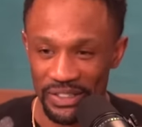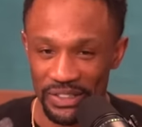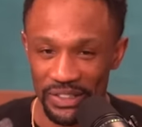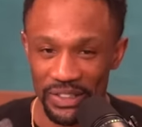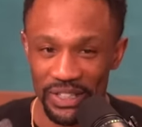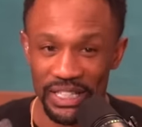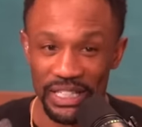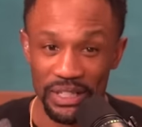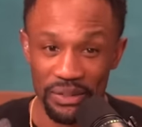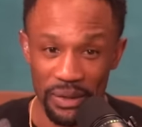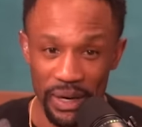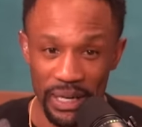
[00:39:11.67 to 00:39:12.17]
So
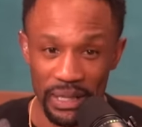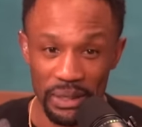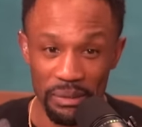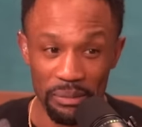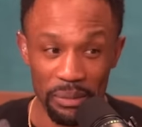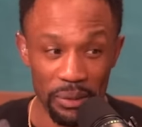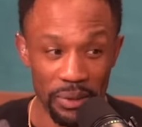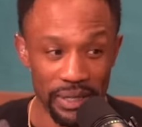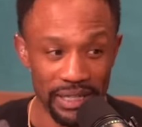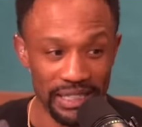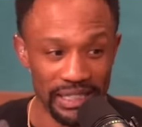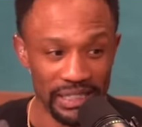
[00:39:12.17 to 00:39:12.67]
anyway, the
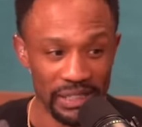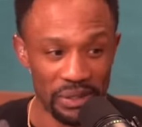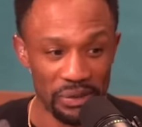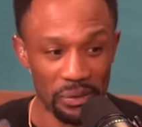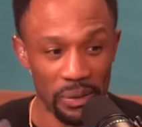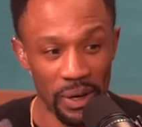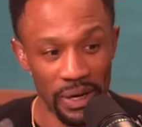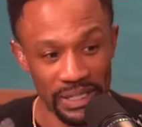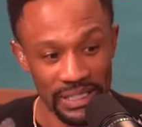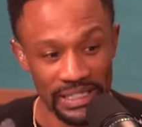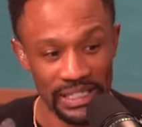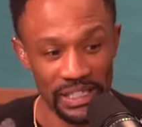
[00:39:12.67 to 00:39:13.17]
point is,
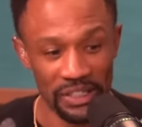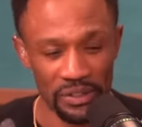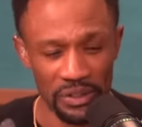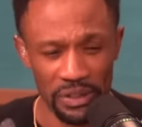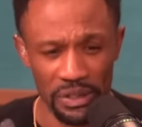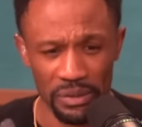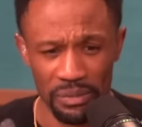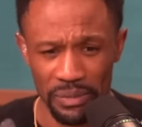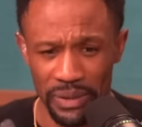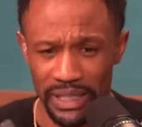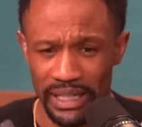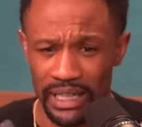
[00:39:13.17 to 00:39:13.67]
Wosny agrees
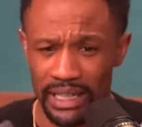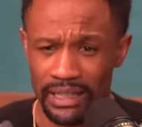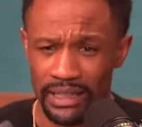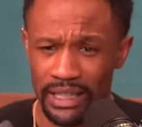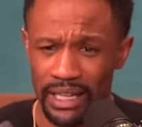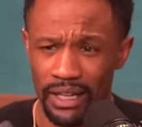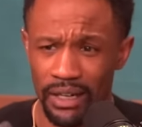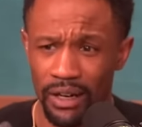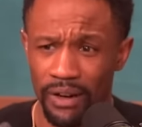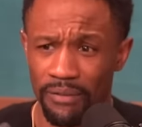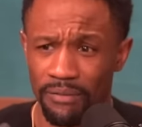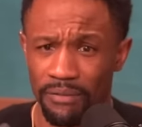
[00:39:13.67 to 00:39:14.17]
with me, and
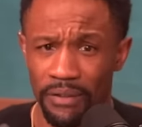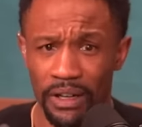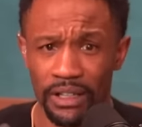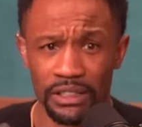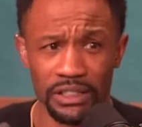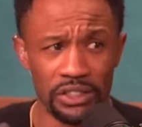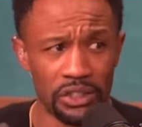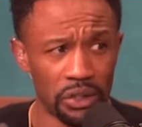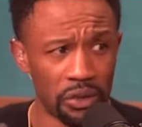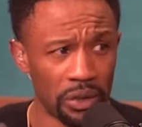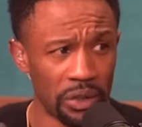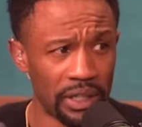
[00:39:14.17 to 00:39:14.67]
they're a fun
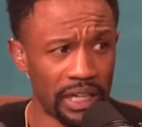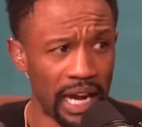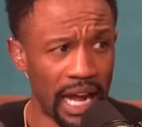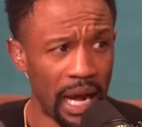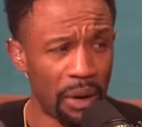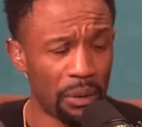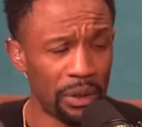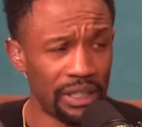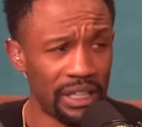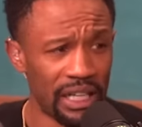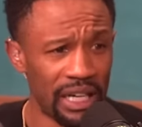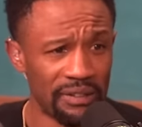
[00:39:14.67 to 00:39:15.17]
story. I
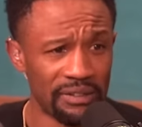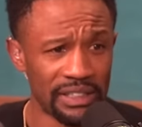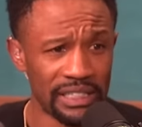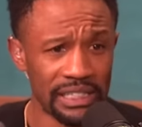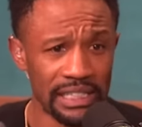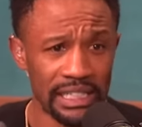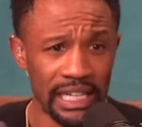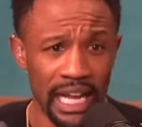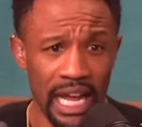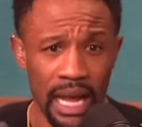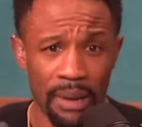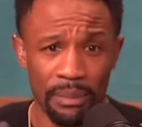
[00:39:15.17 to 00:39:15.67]
would love to
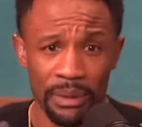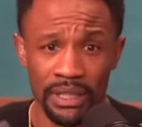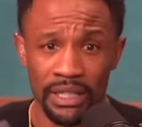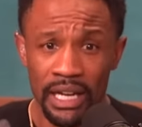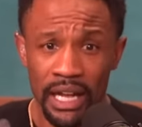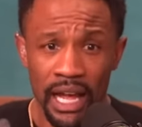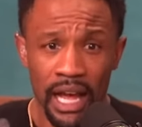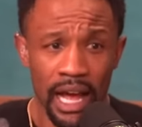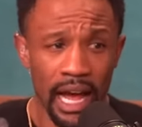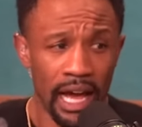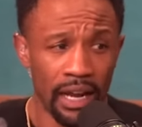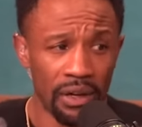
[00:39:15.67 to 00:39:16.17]
see it happen.
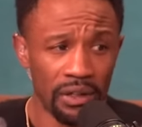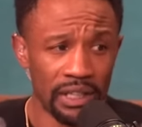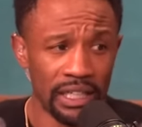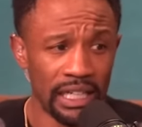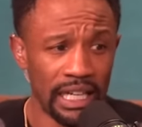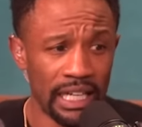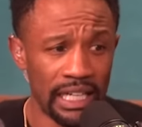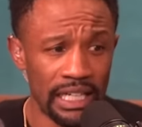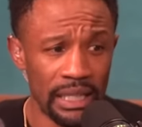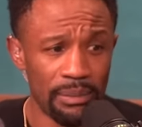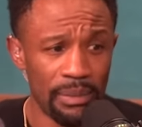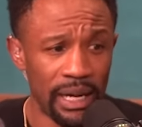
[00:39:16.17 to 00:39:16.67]
I don't think
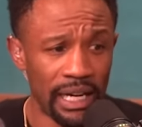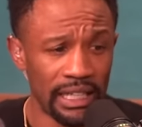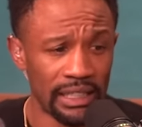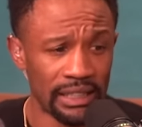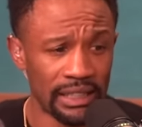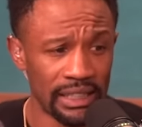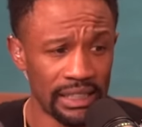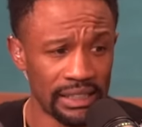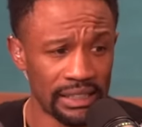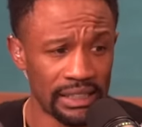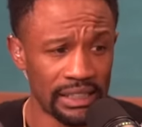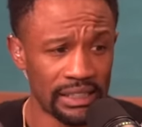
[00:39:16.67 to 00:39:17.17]
anybody
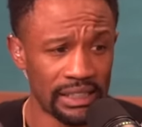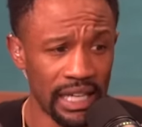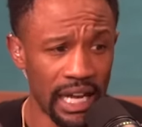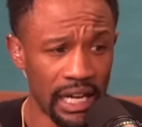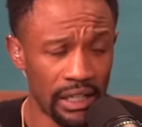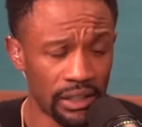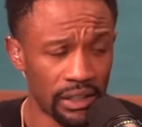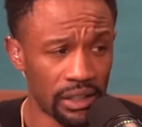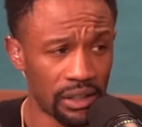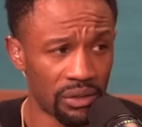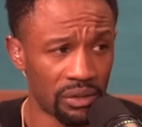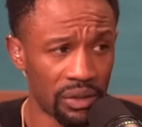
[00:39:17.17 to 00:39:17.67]
thinks it's
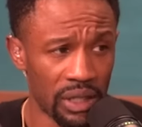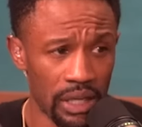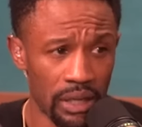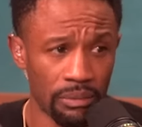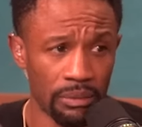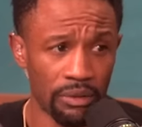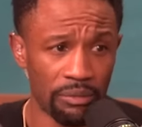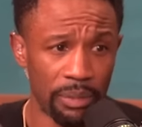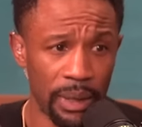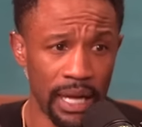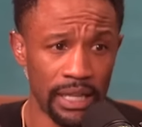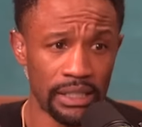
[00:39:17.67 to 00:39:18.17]
out of the
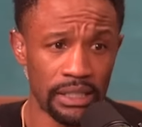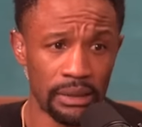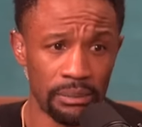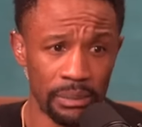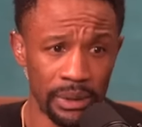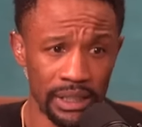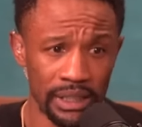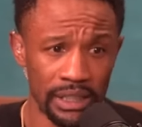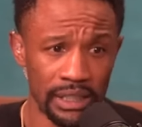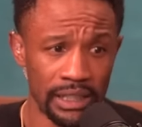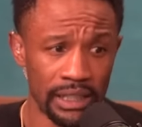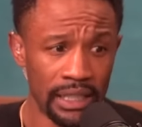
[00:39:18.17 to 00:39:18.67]
realm of
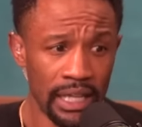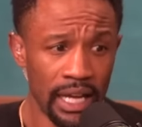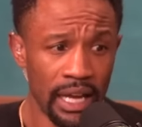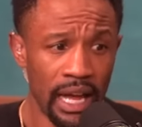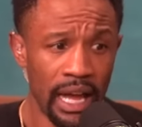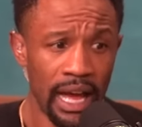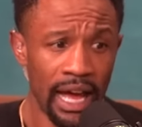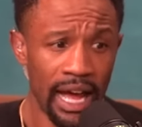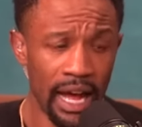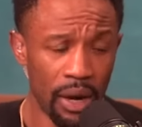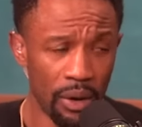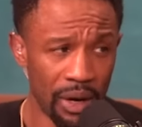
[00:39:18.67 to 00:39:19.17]
possibility.
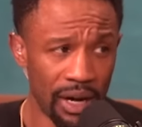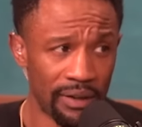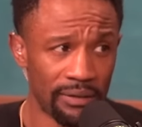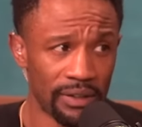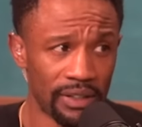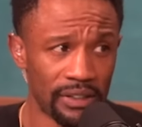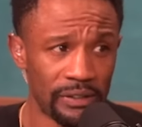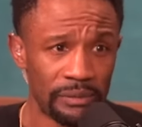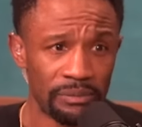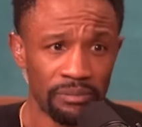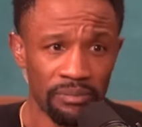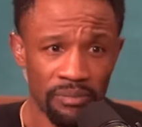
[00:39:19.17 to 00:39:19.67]

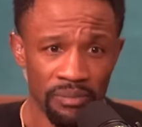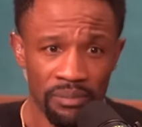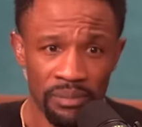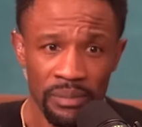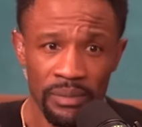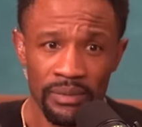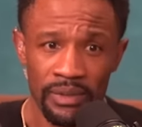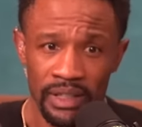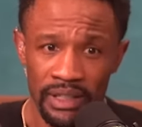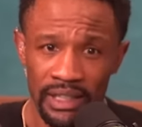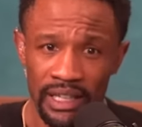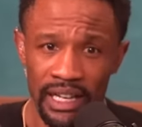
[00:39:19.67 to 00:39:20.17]
However,
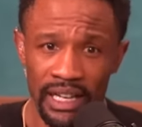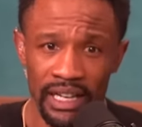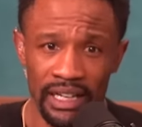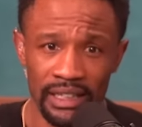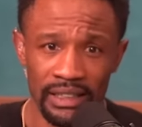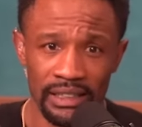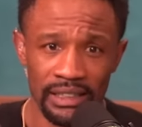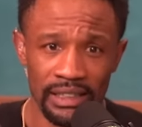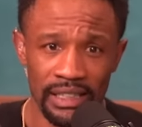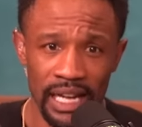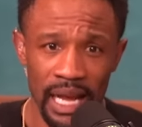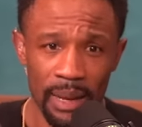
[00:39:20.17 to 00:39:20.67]
yeah,
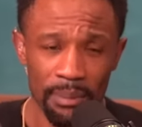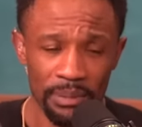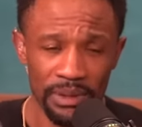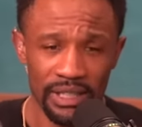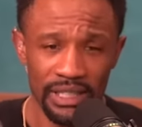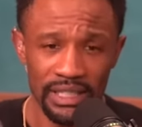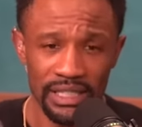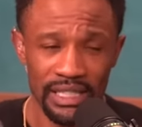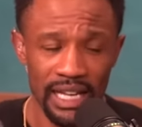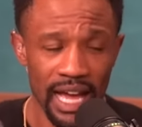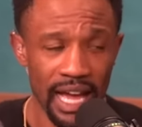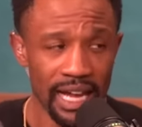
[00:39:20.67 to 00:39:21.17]
depth
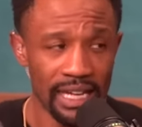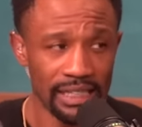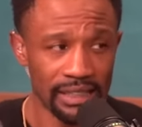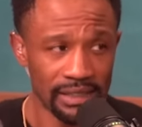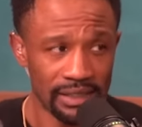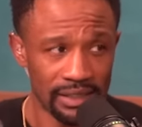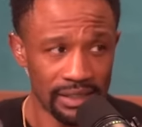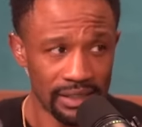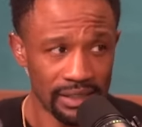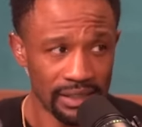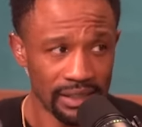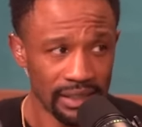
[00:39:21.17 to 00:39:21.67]
is
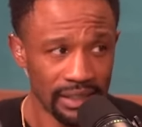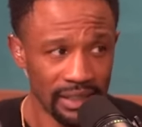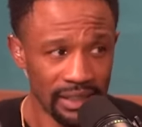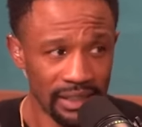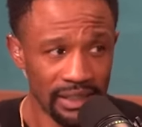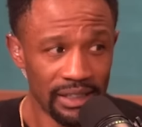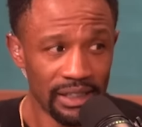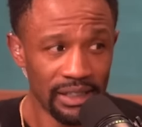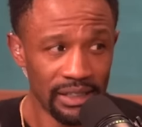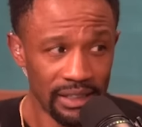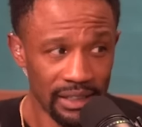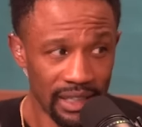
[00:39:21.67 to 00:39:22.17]
nice.
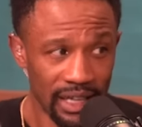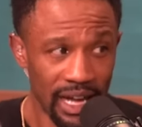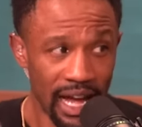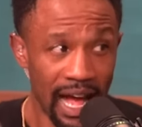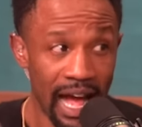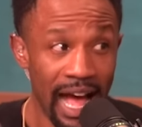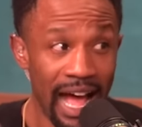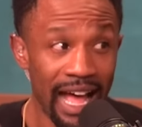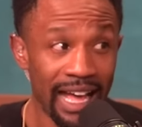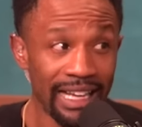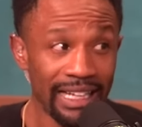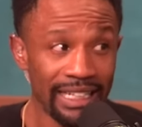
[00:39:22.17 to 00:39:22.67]
Mm-hmm.
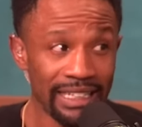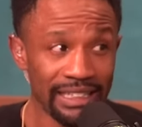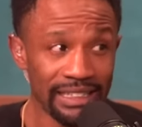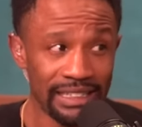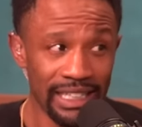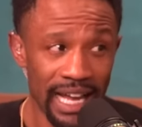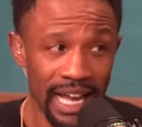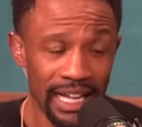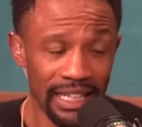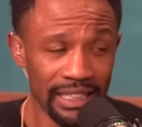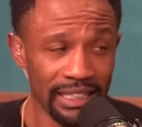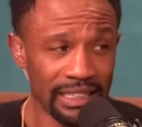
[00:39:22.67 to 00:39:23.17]
High end
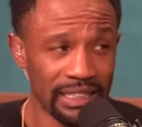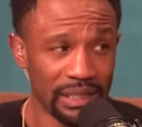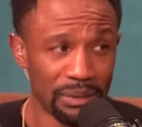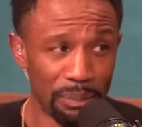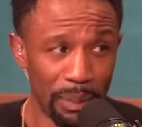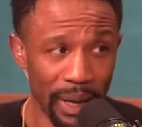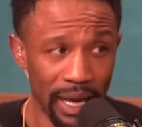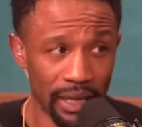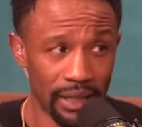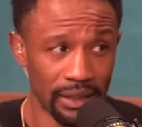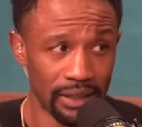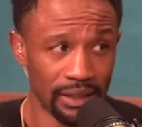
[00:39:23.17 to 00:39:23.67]
talent is
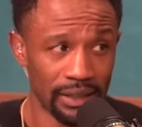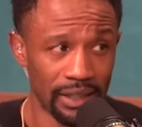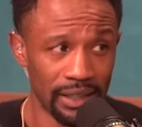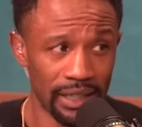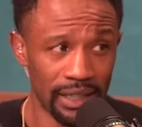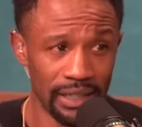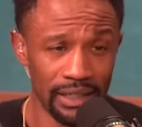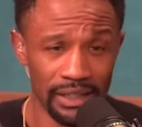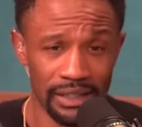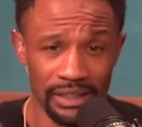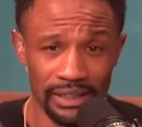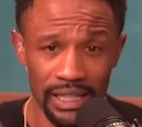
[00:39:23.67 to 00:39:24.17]
better,
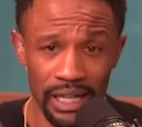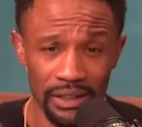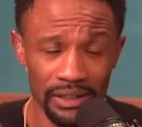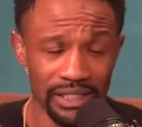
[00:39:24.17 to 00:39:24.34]
and the yeah.